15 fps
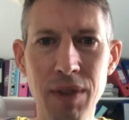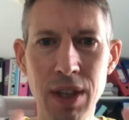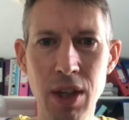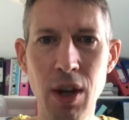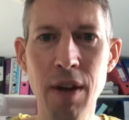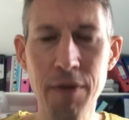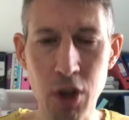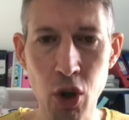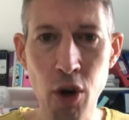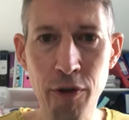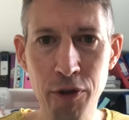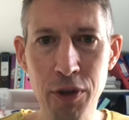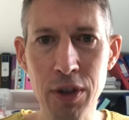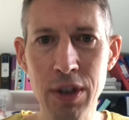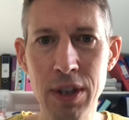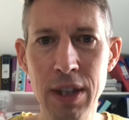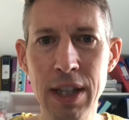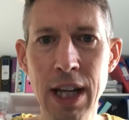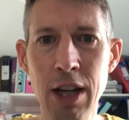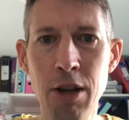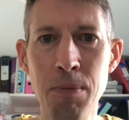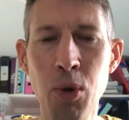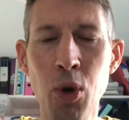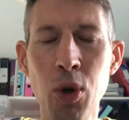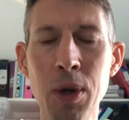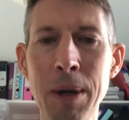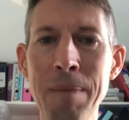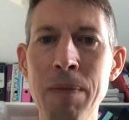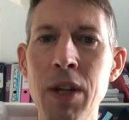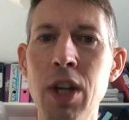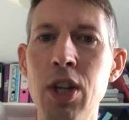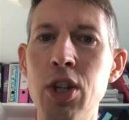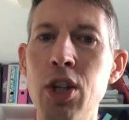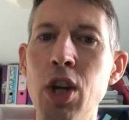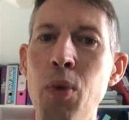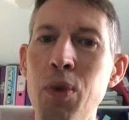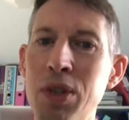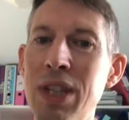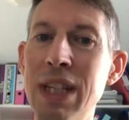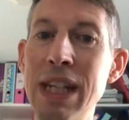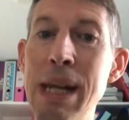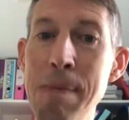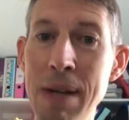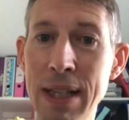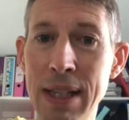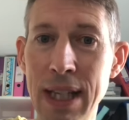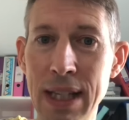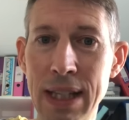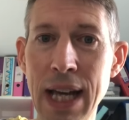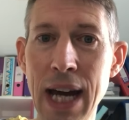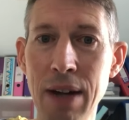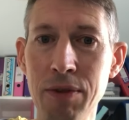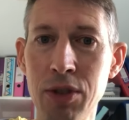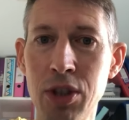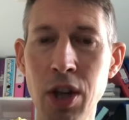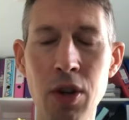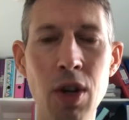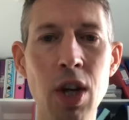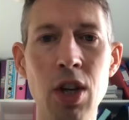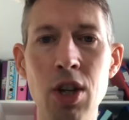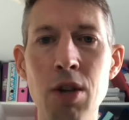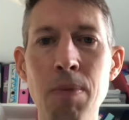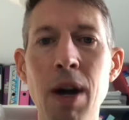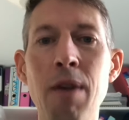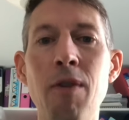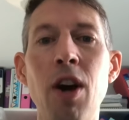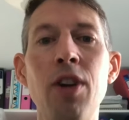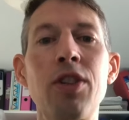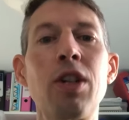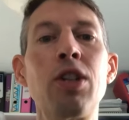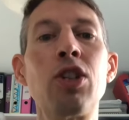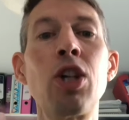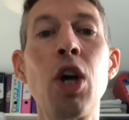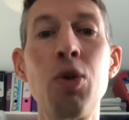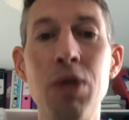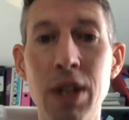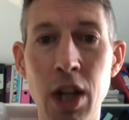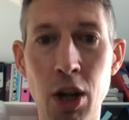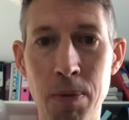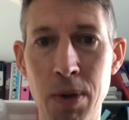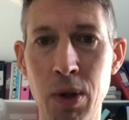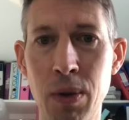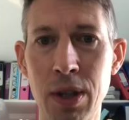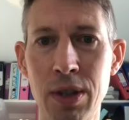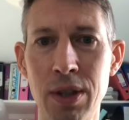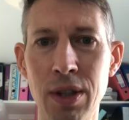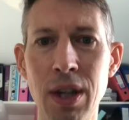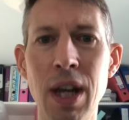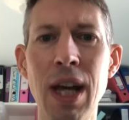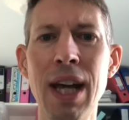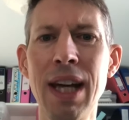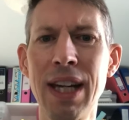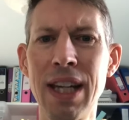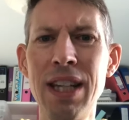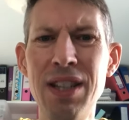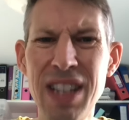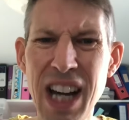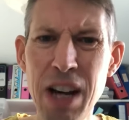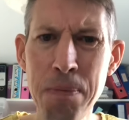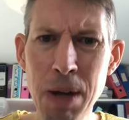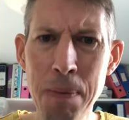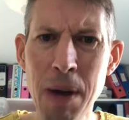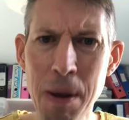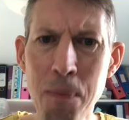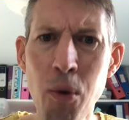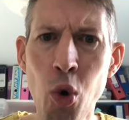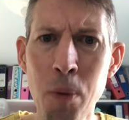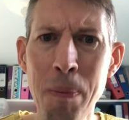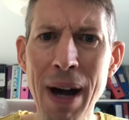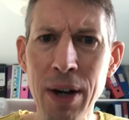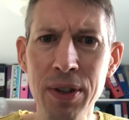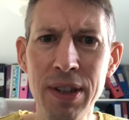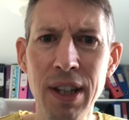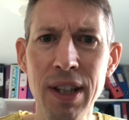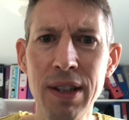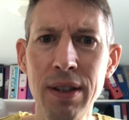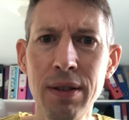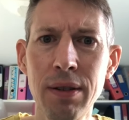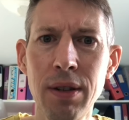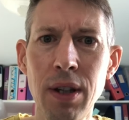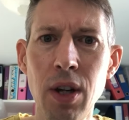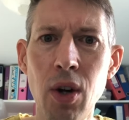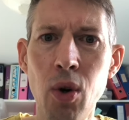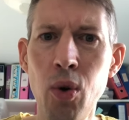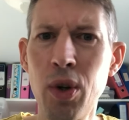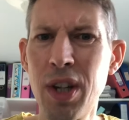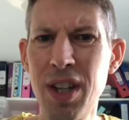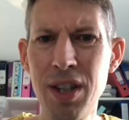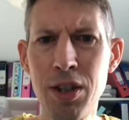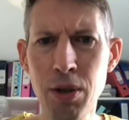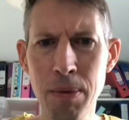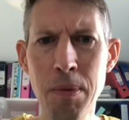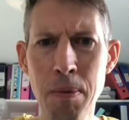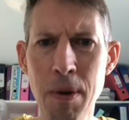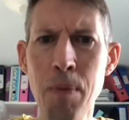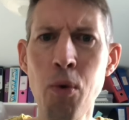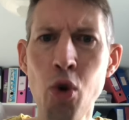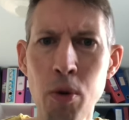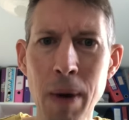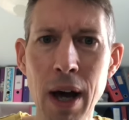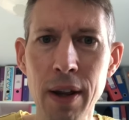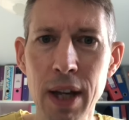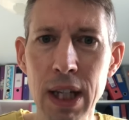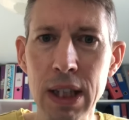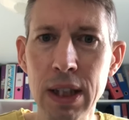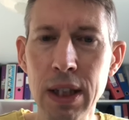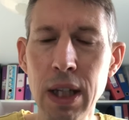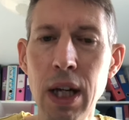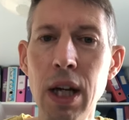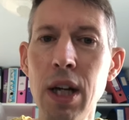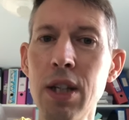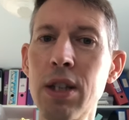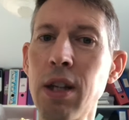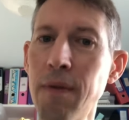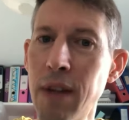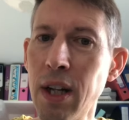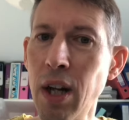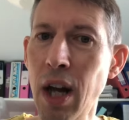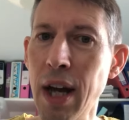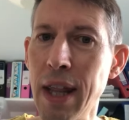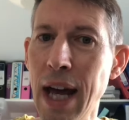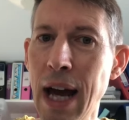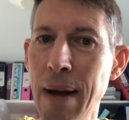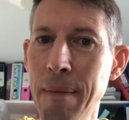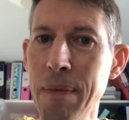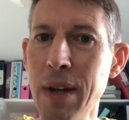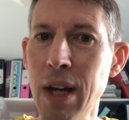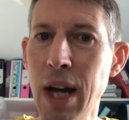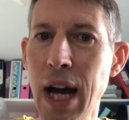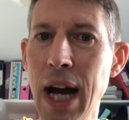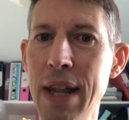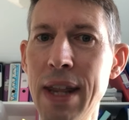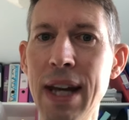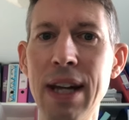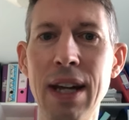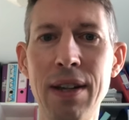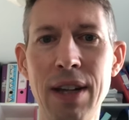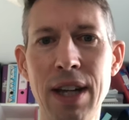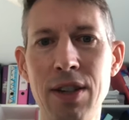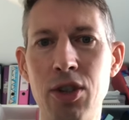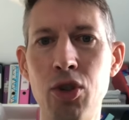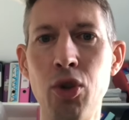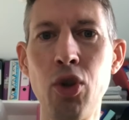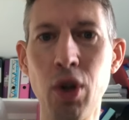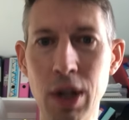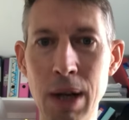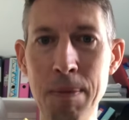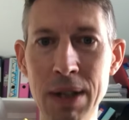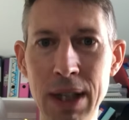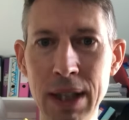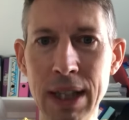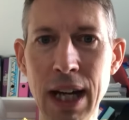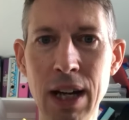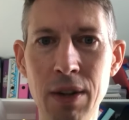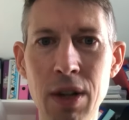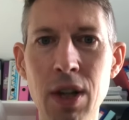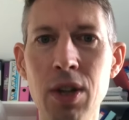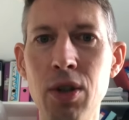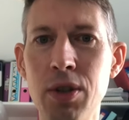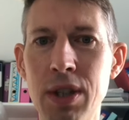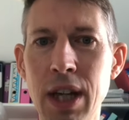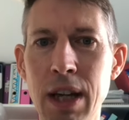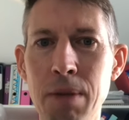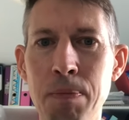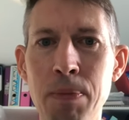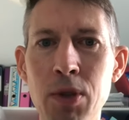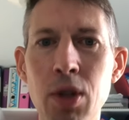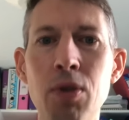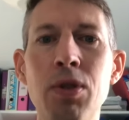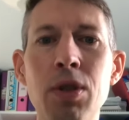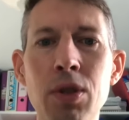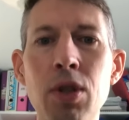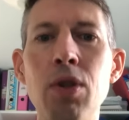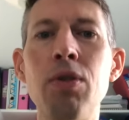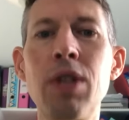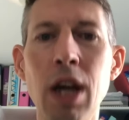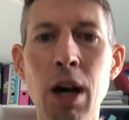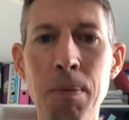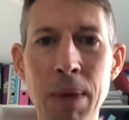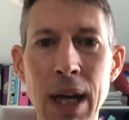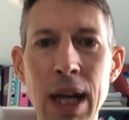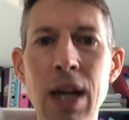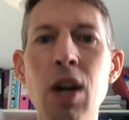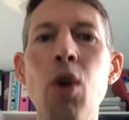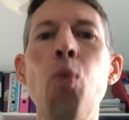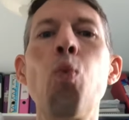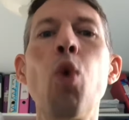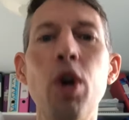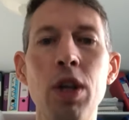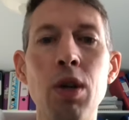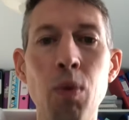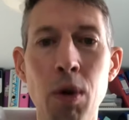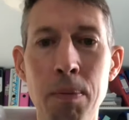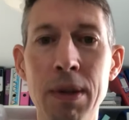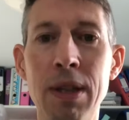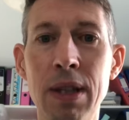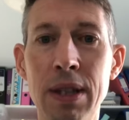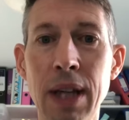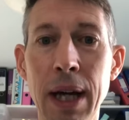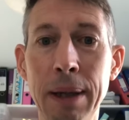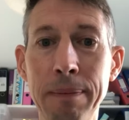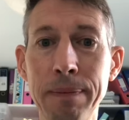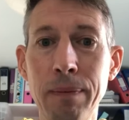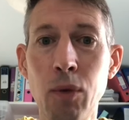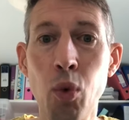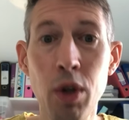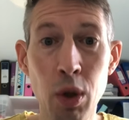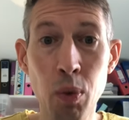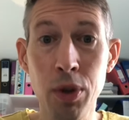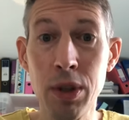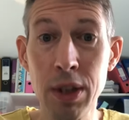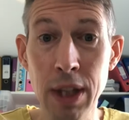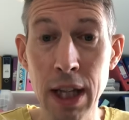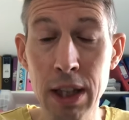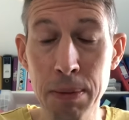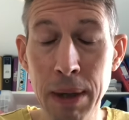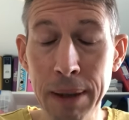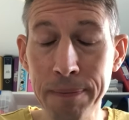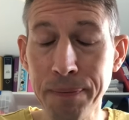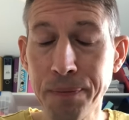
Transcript: don't have the confidence to tell you more, you don't want to limit it down. So you might ask a totally open question. Can you tell me a bit more about it? Or can you tell me a bit more about this? Something like that. And then you're not limiting down, you're saying, you tell me what you want me to say, what you want to say to me.